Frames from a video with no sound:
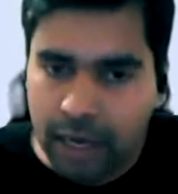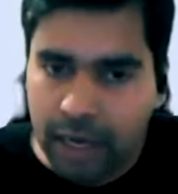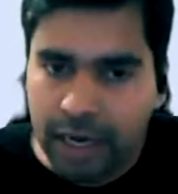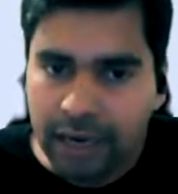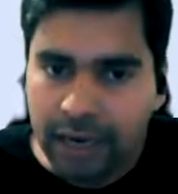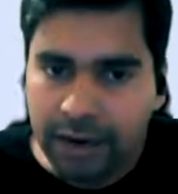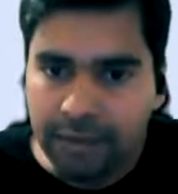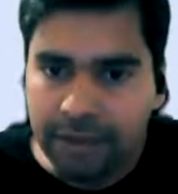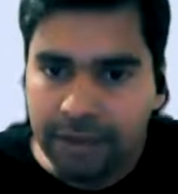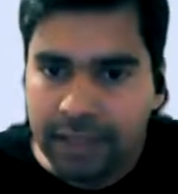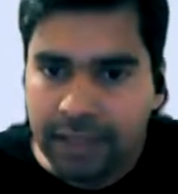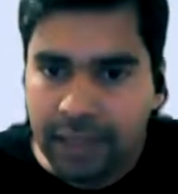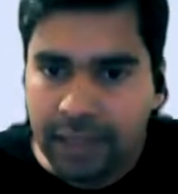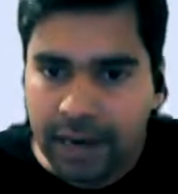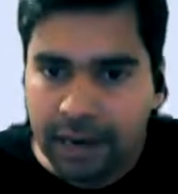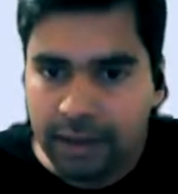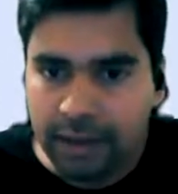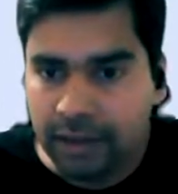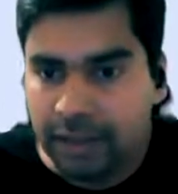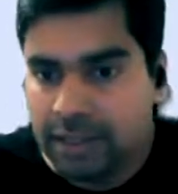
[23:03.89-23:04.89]
And with
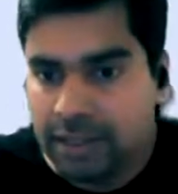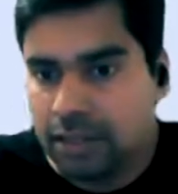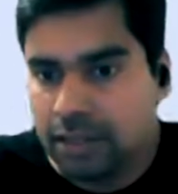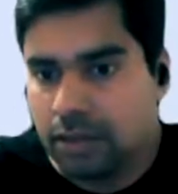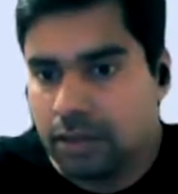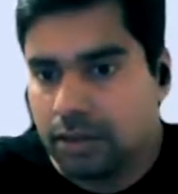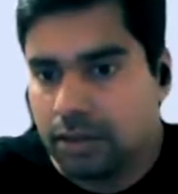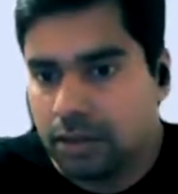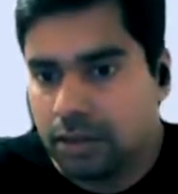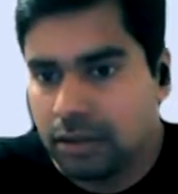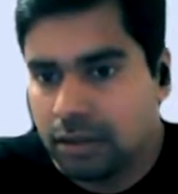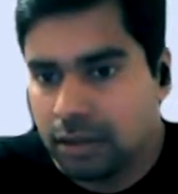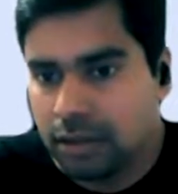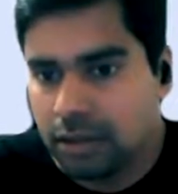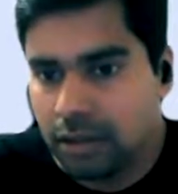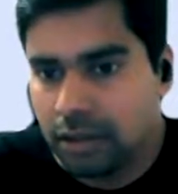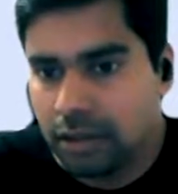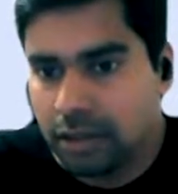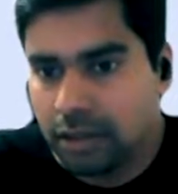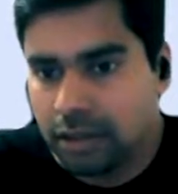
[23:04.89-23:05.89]
that, this is
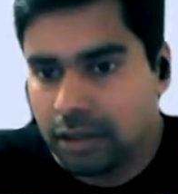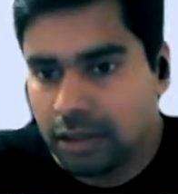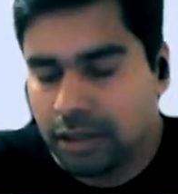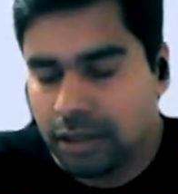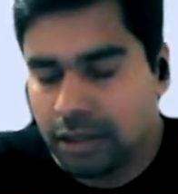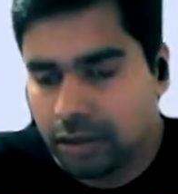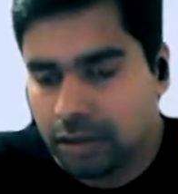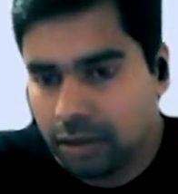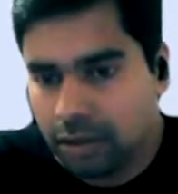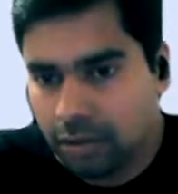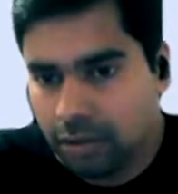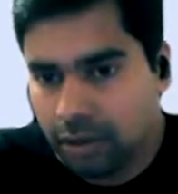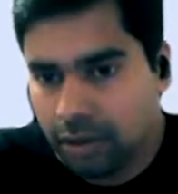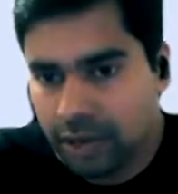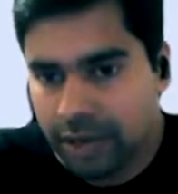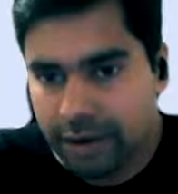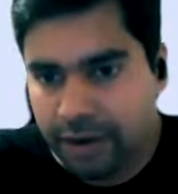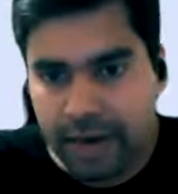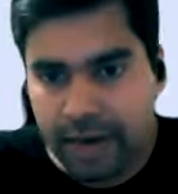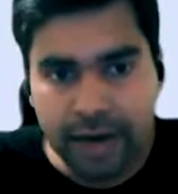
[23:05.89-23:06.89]
just to
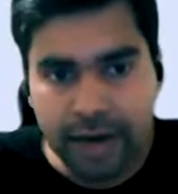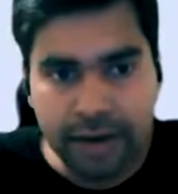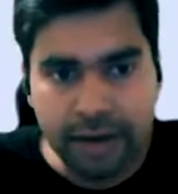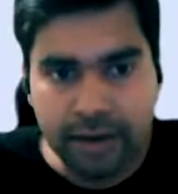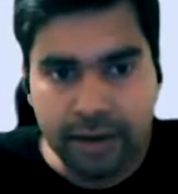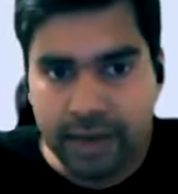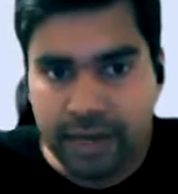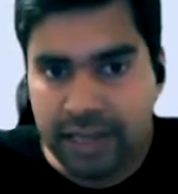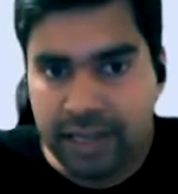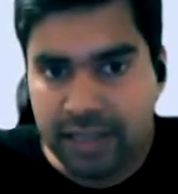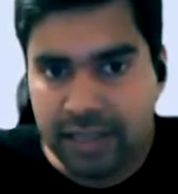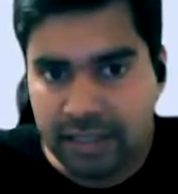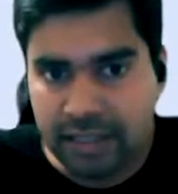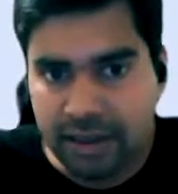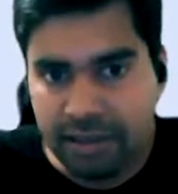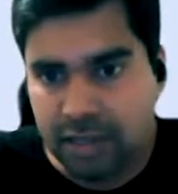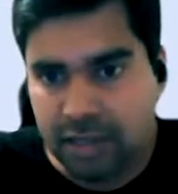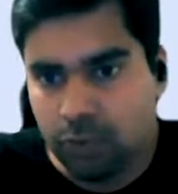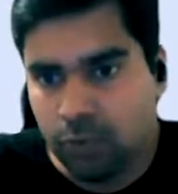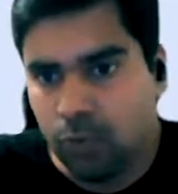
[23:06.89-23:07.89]
reiterate, data
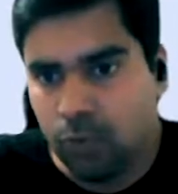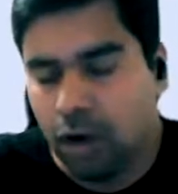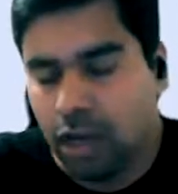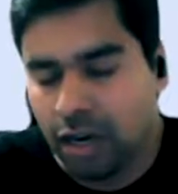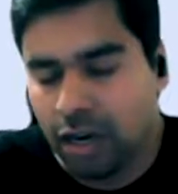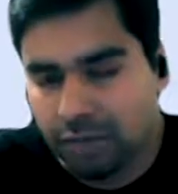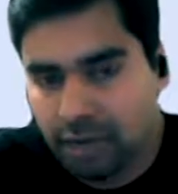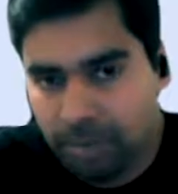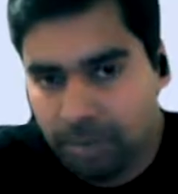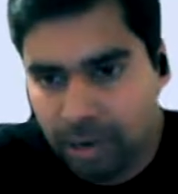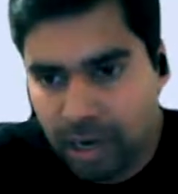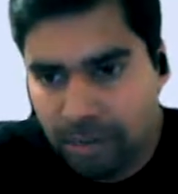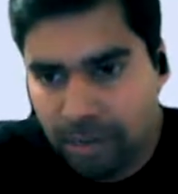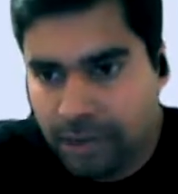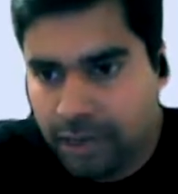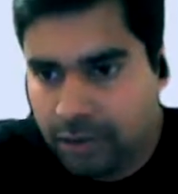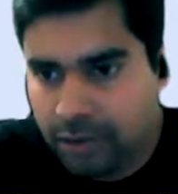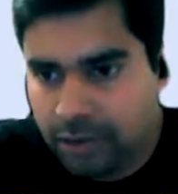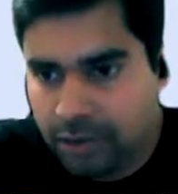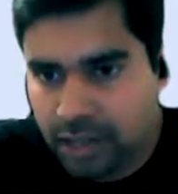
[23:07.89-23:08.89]
discovery is one of the
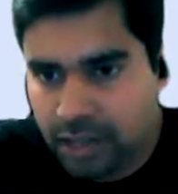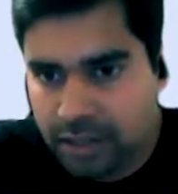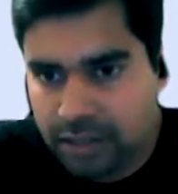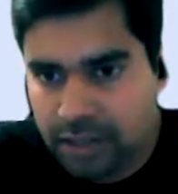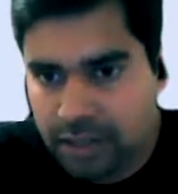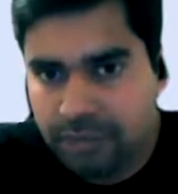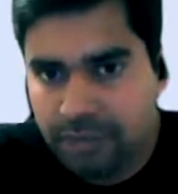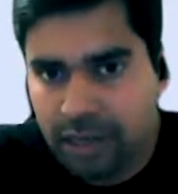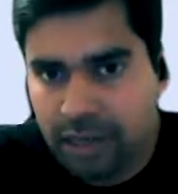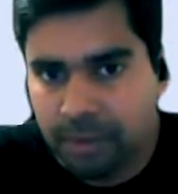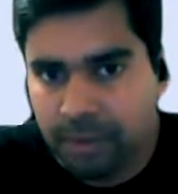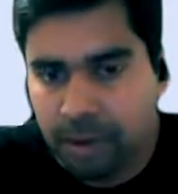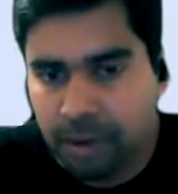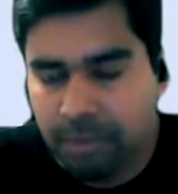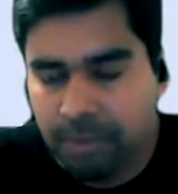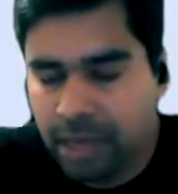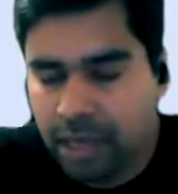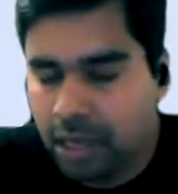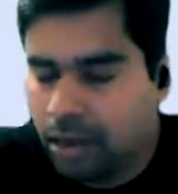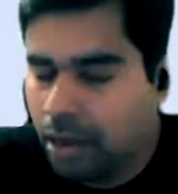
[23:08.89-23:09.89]
primary use cases for
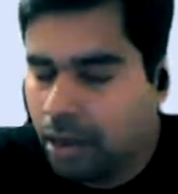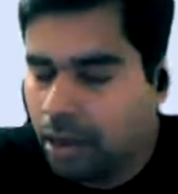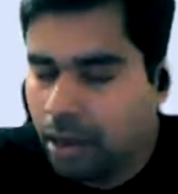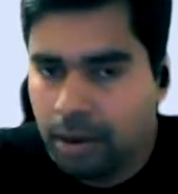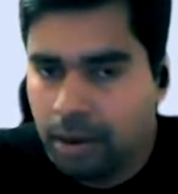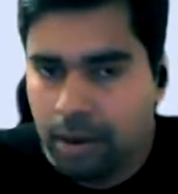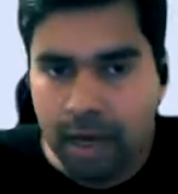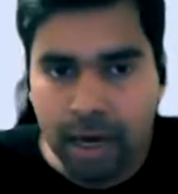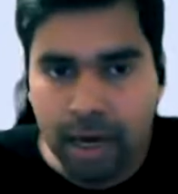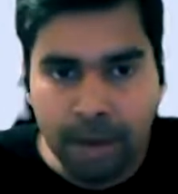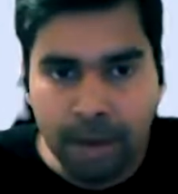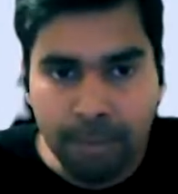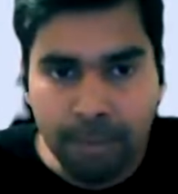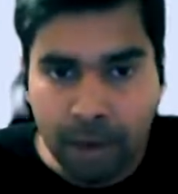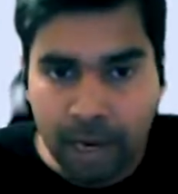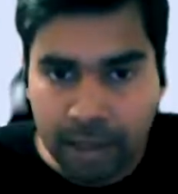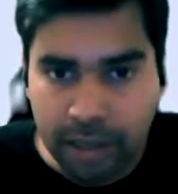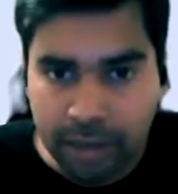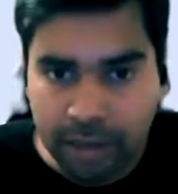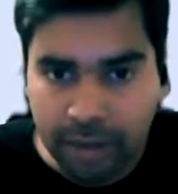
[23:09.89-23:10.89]
MMP,
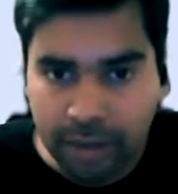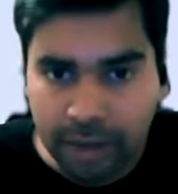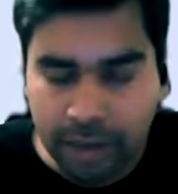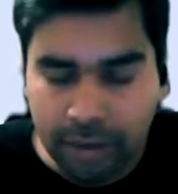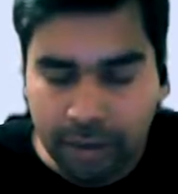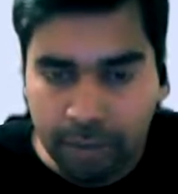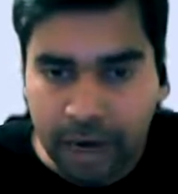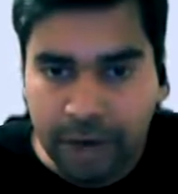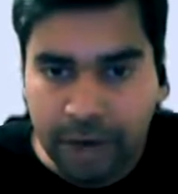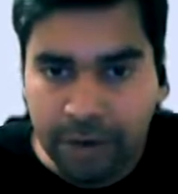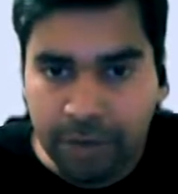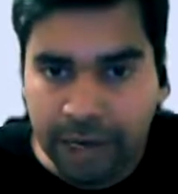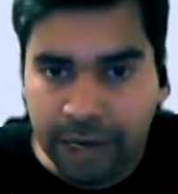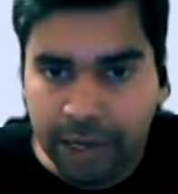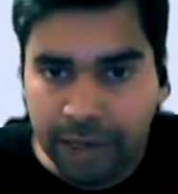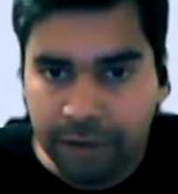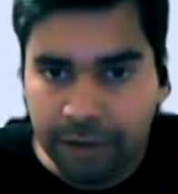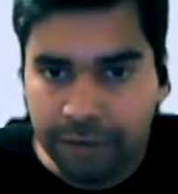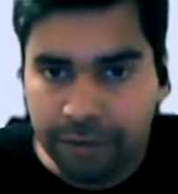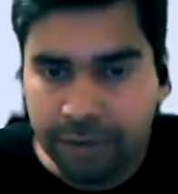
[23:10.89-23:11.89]
but there are a wide
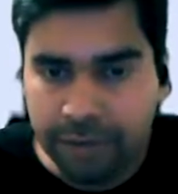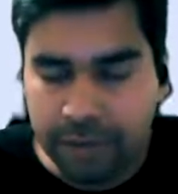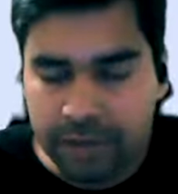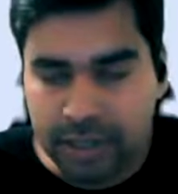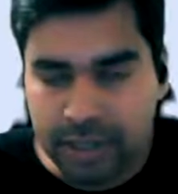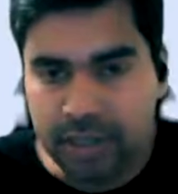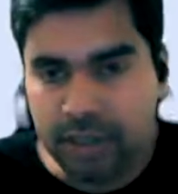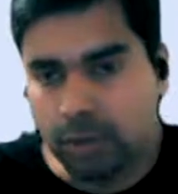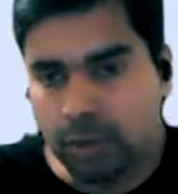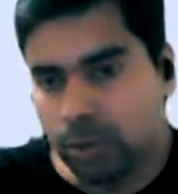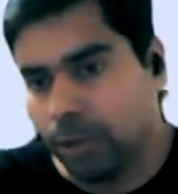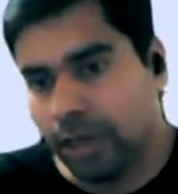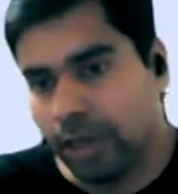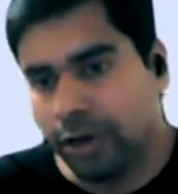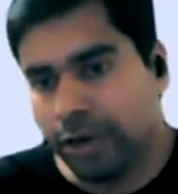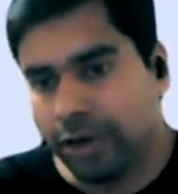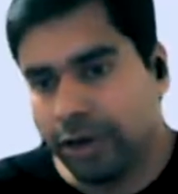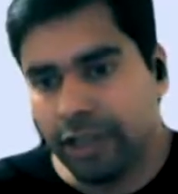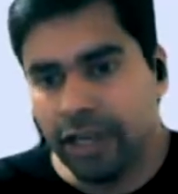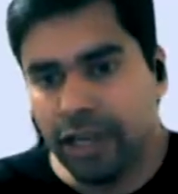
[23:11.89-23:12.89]
variety of use cases we
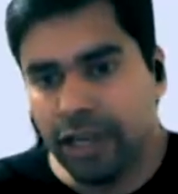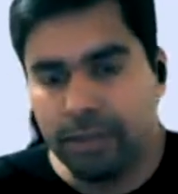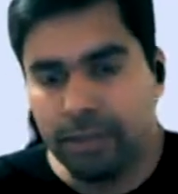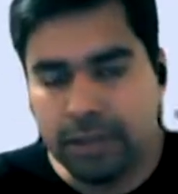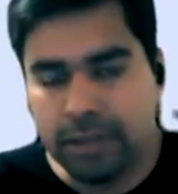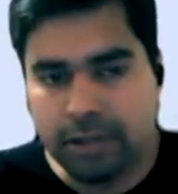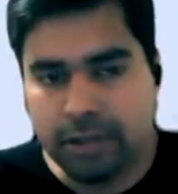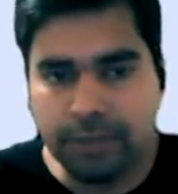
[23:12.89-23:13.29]
are going to enable.